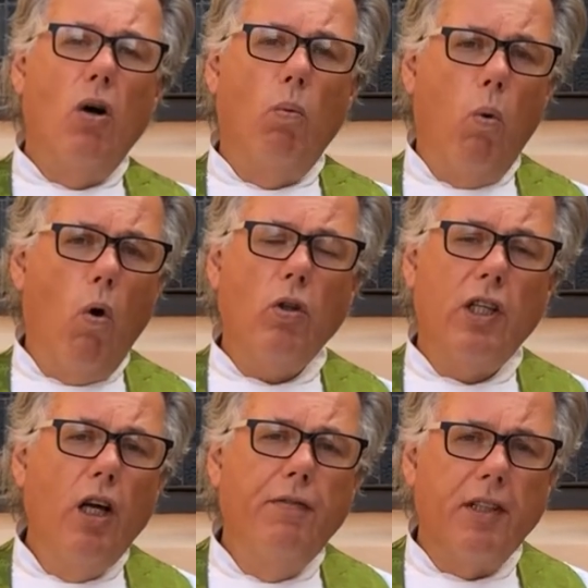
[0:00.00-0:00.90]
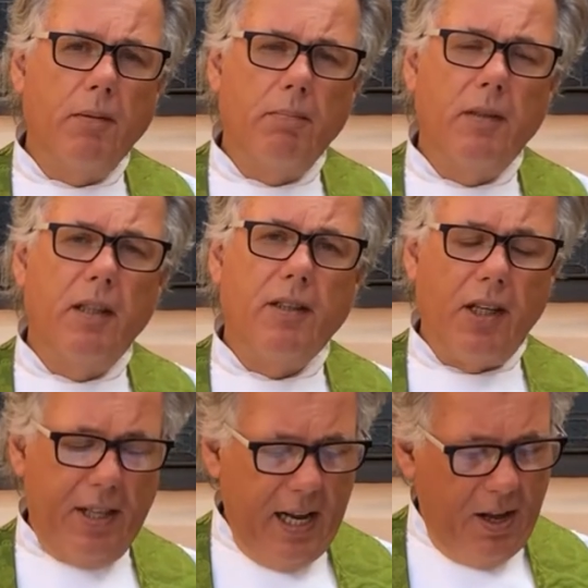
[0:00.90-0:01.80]
walked over them
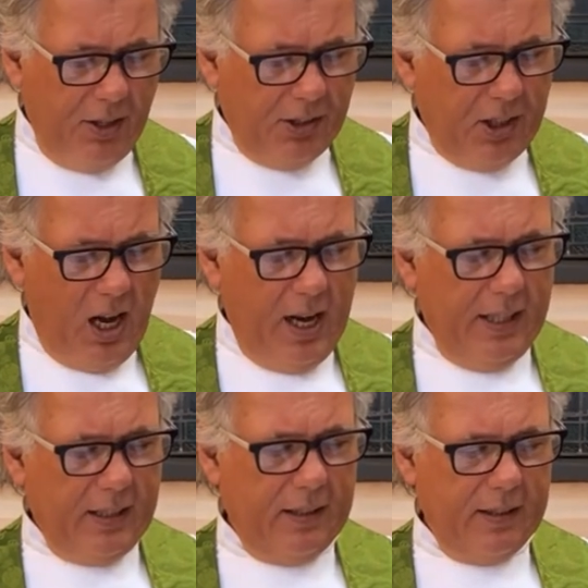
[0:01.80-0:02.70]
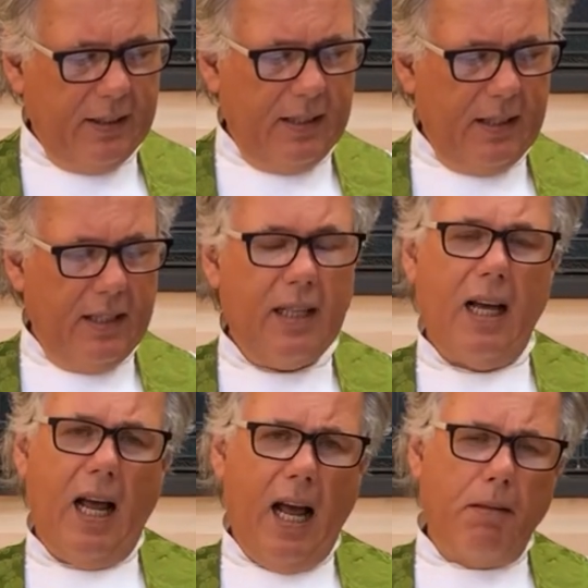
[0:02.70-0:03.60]
to the other side.
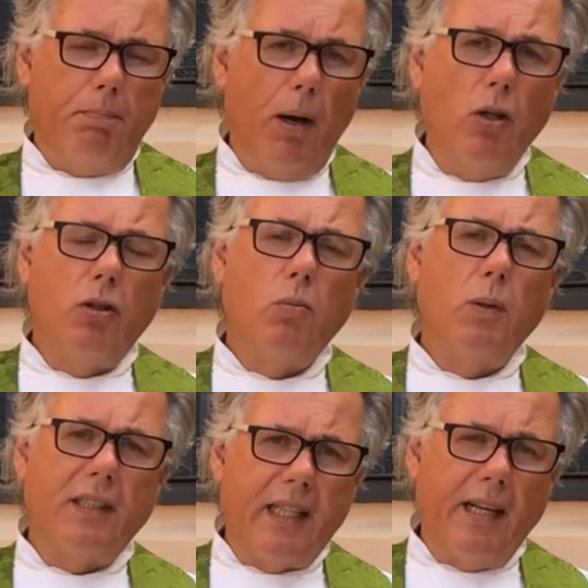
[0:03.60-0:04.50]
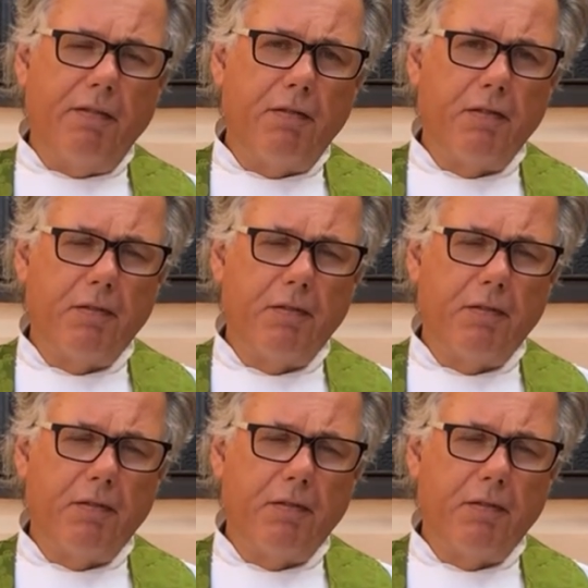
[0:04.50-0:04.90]
And both were safe.